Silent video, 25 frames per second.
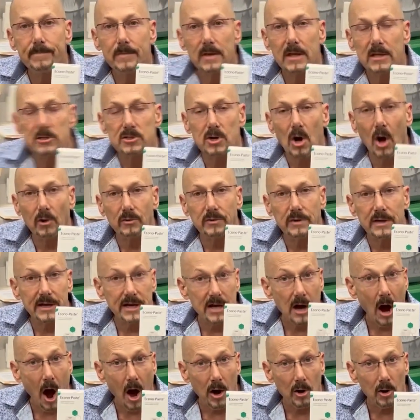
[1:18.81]
It's called
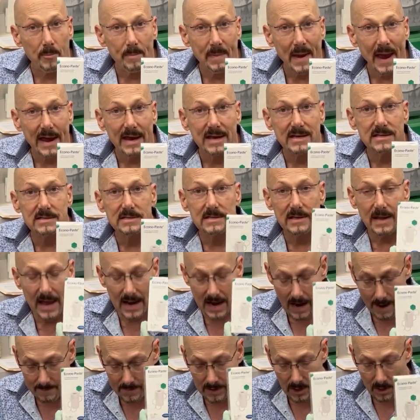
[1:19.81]
Econo Paste,
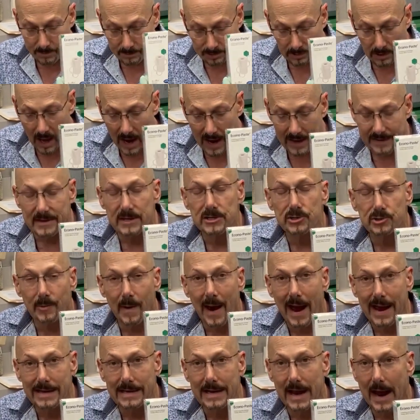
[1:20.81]
and I'm going to apply this
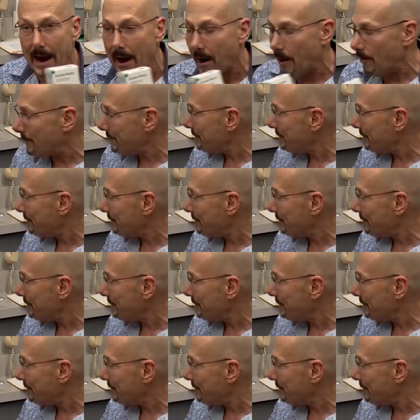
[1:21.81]
right now.